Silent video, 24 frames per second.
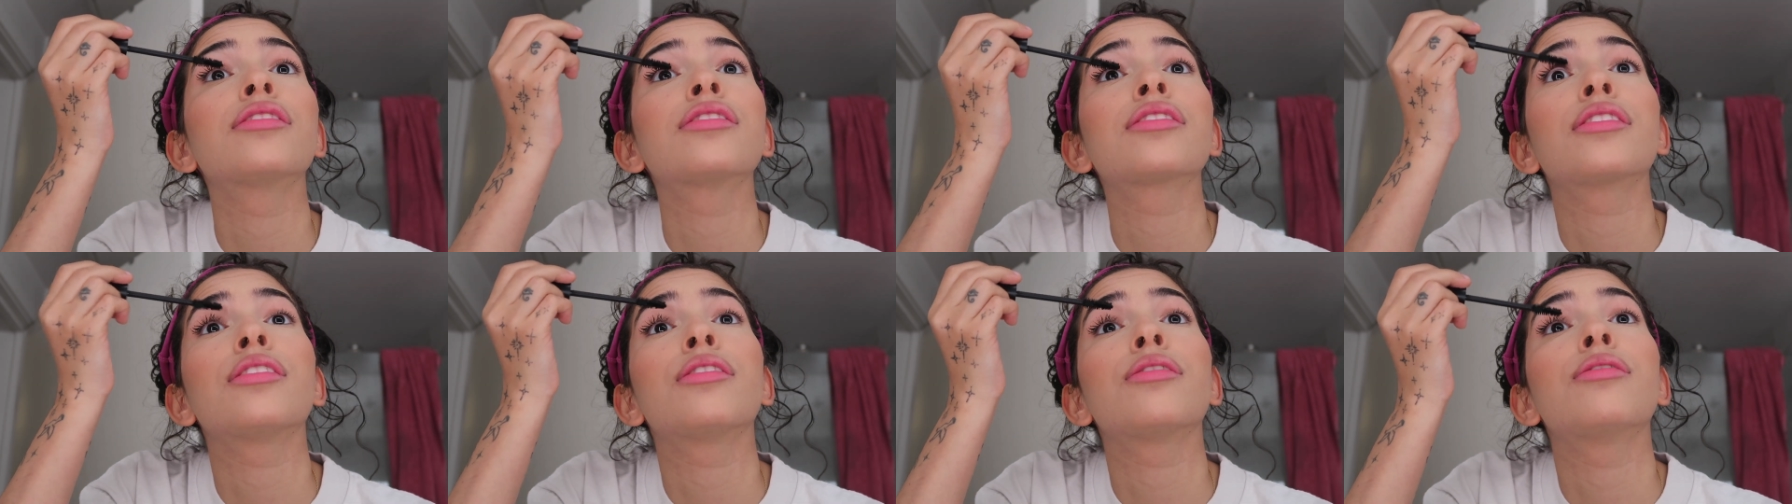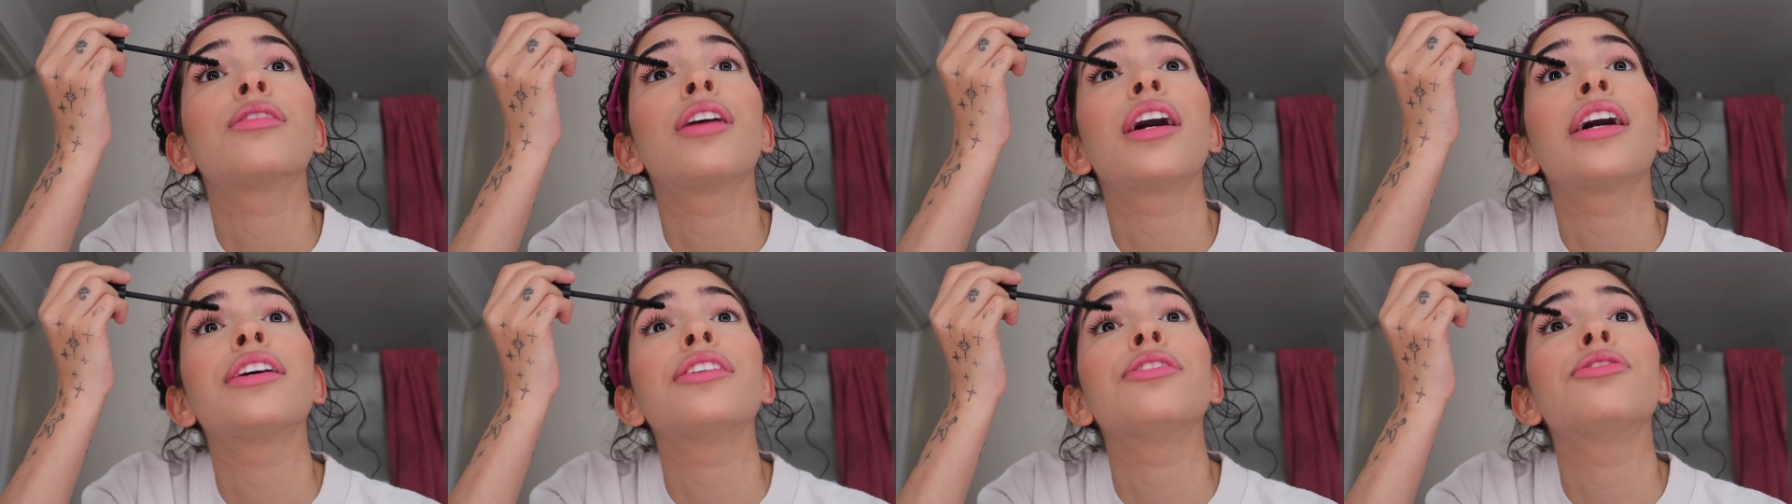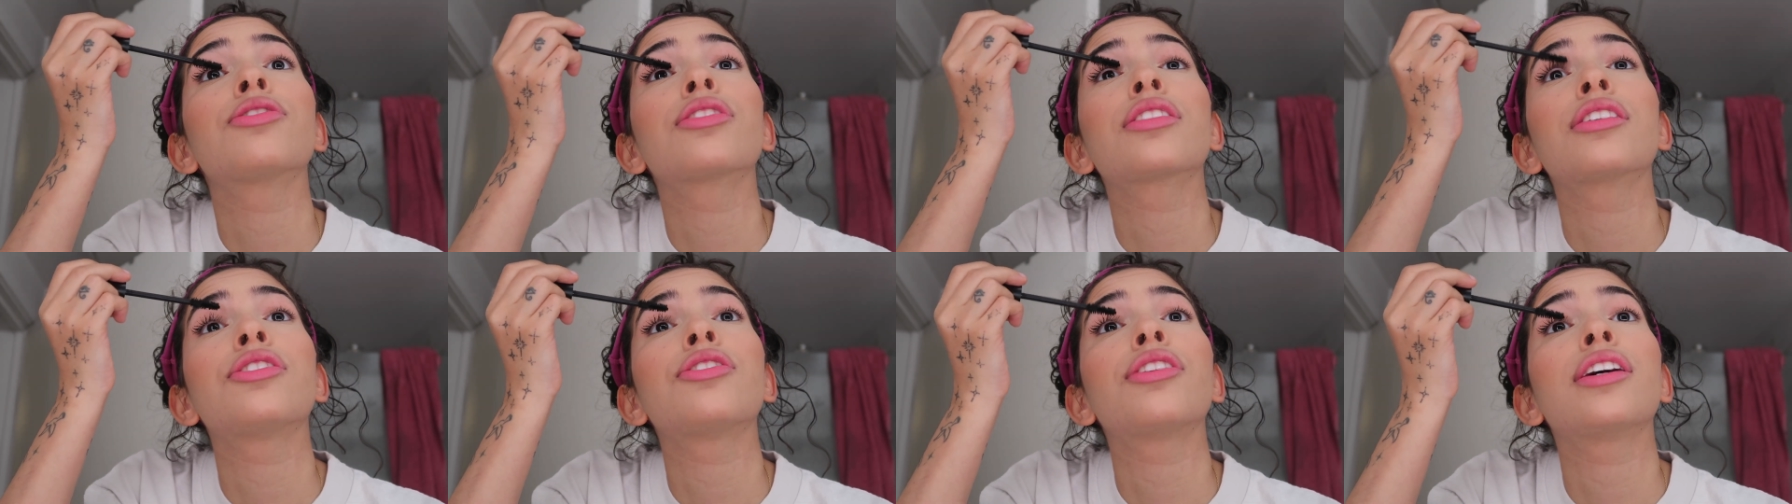So I
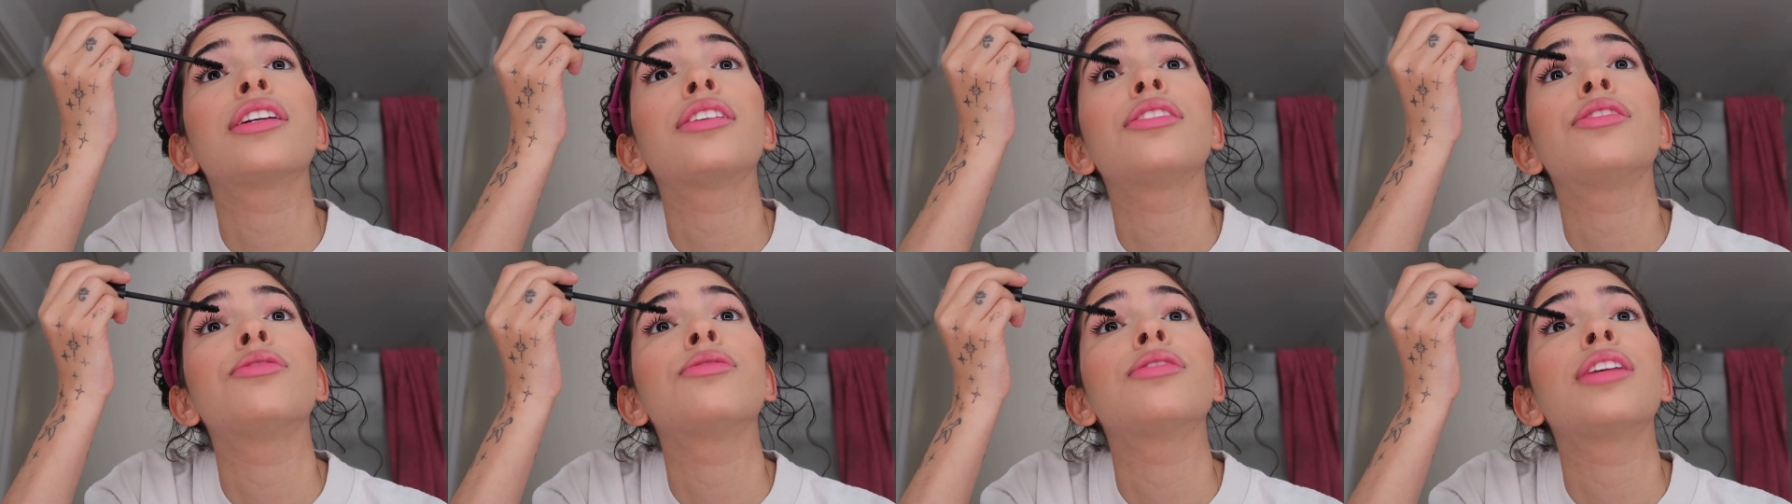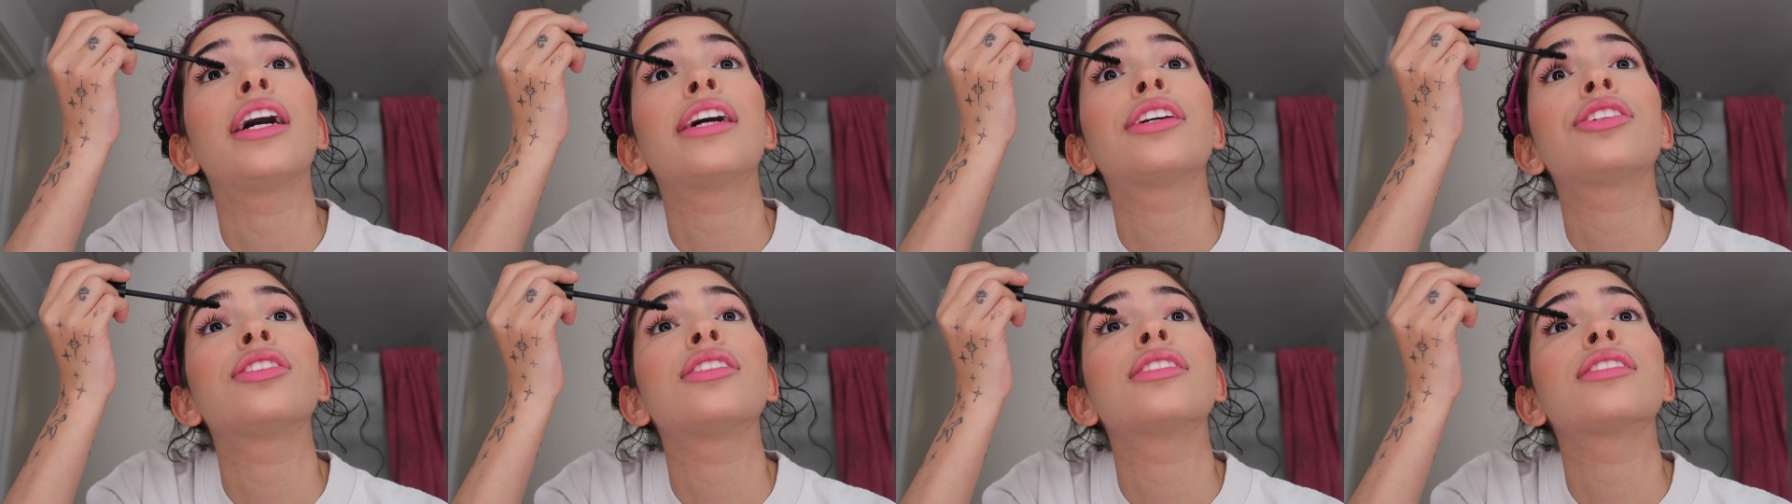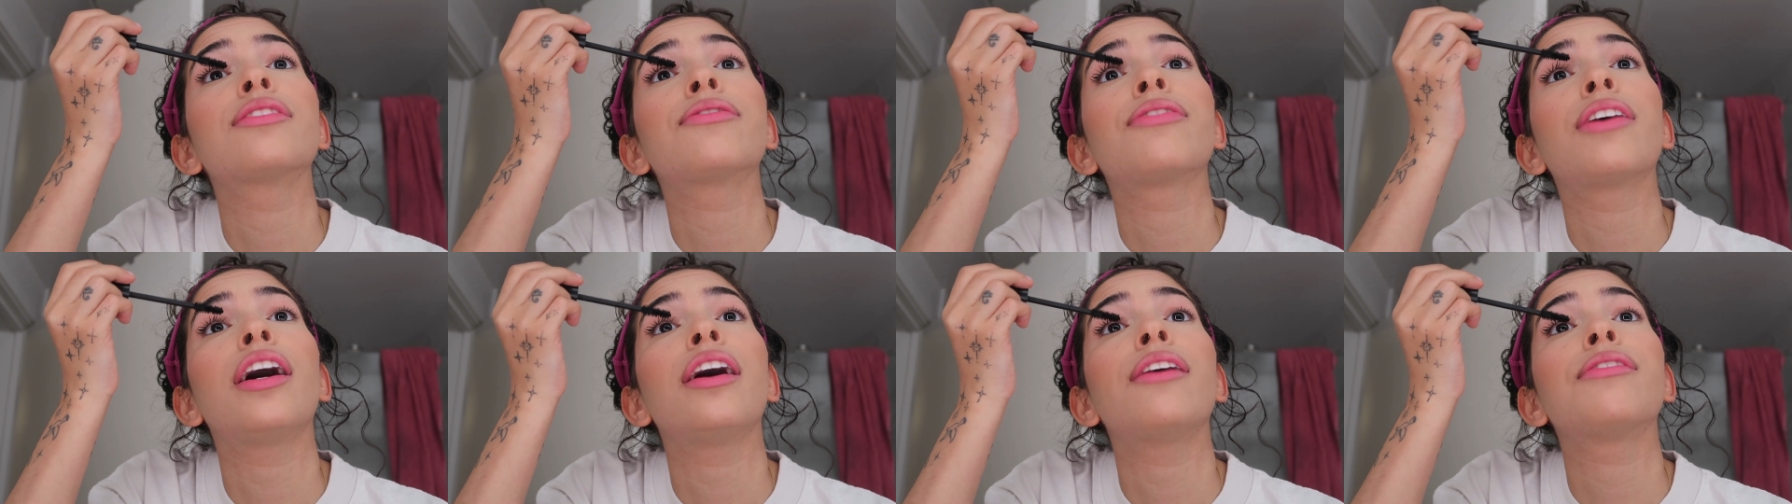usually try to do lashes
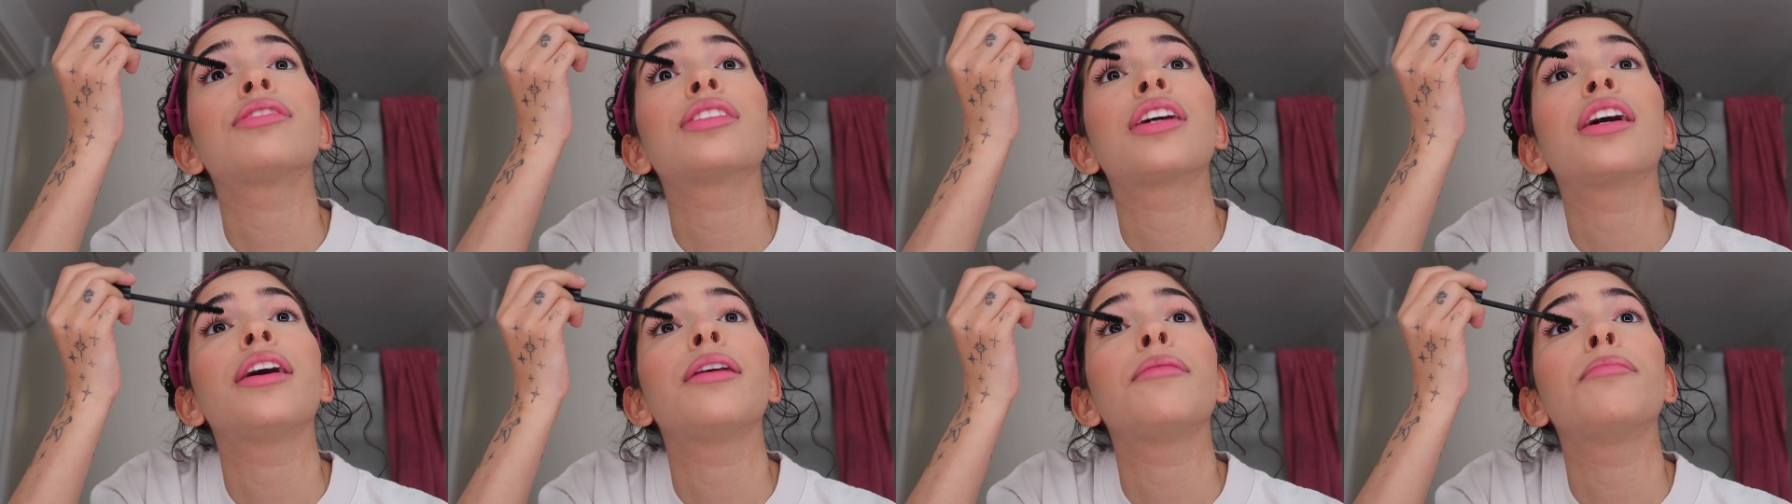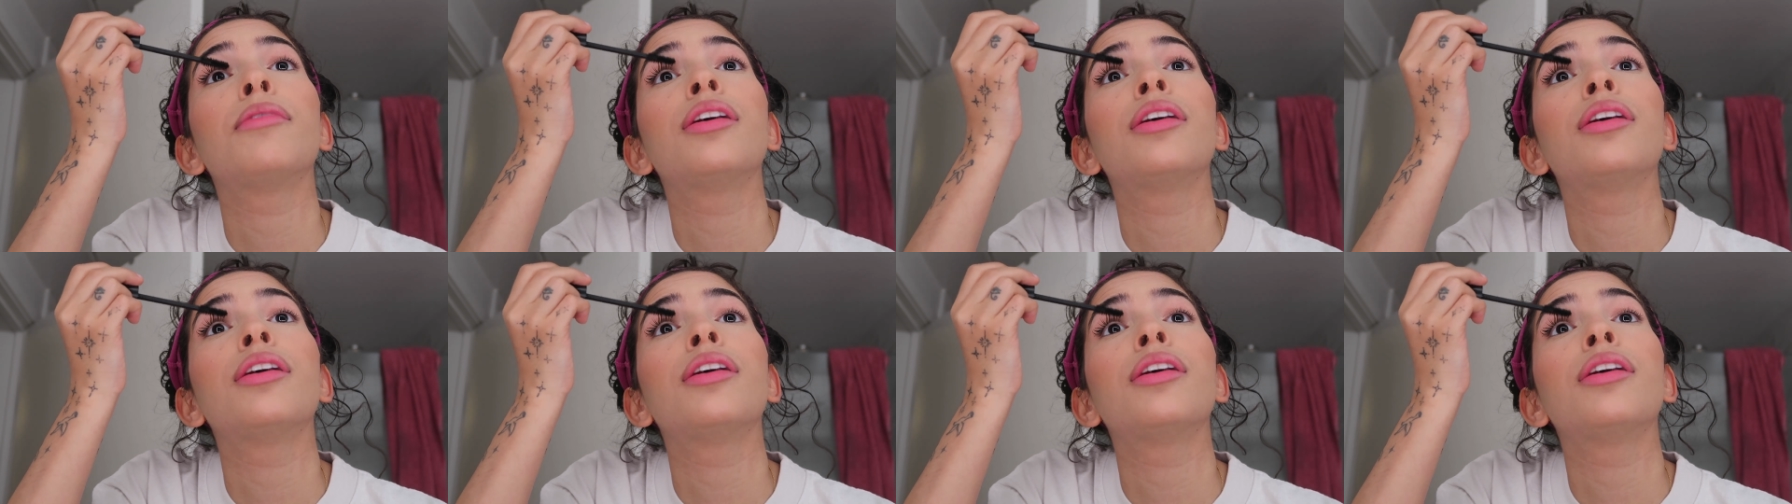if I have time.